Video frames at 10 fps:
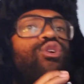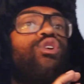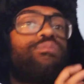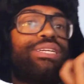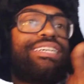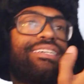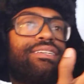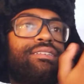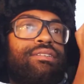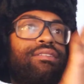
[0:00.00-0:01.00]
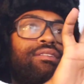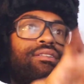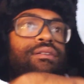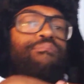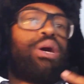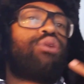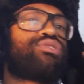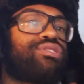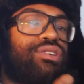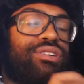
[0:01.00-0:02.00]
orbiting
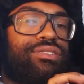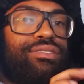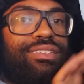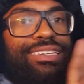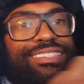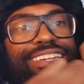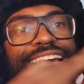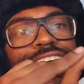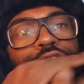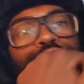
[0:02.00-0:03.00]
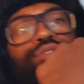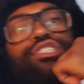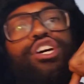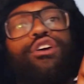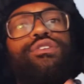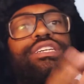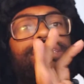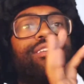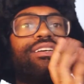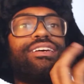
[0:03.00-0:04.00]
pulsar is now
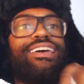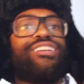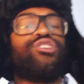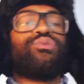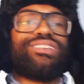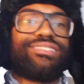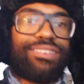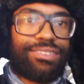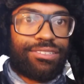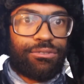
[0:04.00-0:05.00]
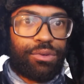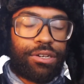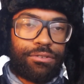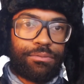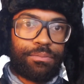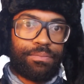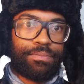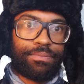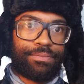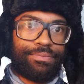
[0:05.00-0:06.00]
turning and doing things as well.
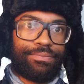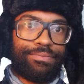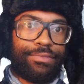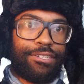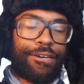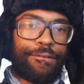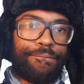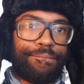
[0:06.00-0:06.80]
Okay,